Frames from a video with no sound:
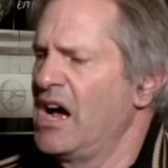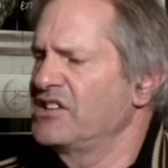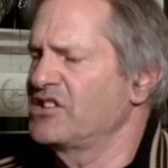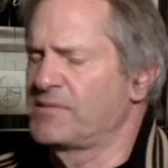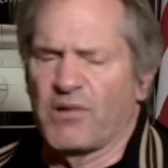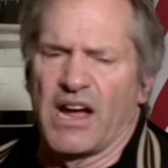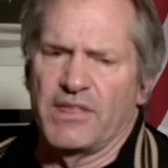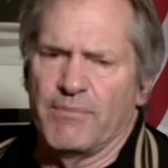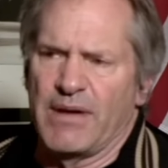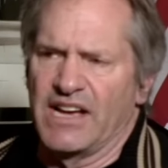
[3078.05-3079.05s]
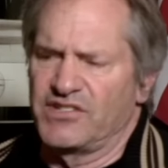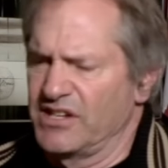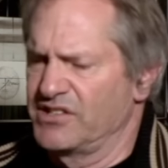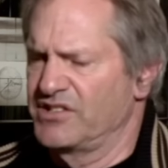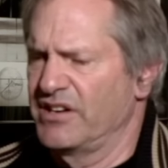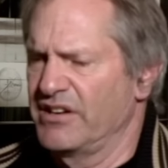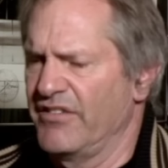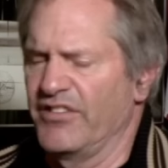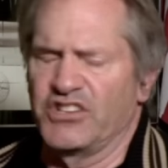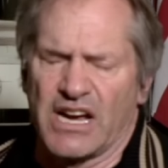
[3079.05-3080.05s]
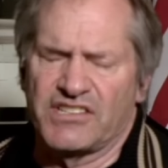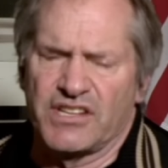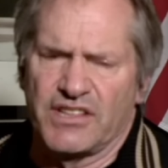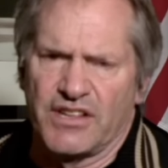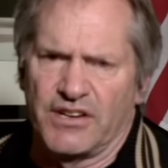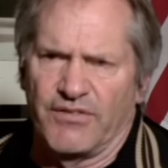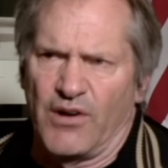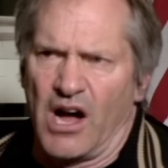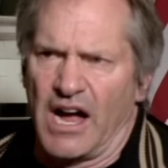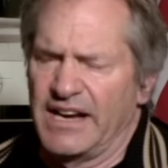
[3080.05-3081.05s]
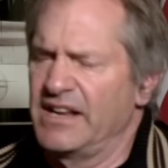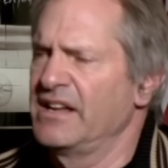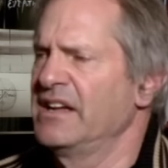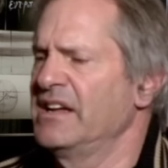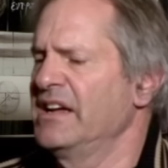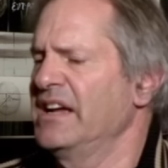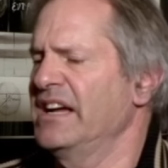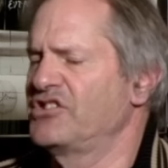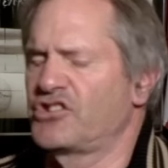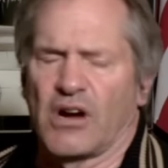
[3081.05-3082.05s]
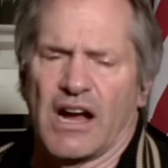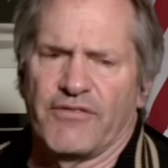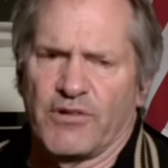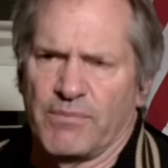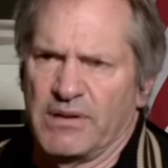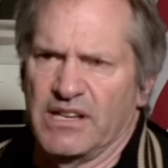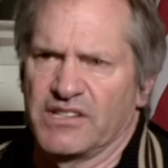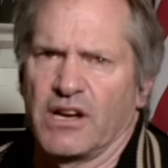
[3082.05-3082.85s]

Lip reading: to spread the message of addressing the divide and strive for peace.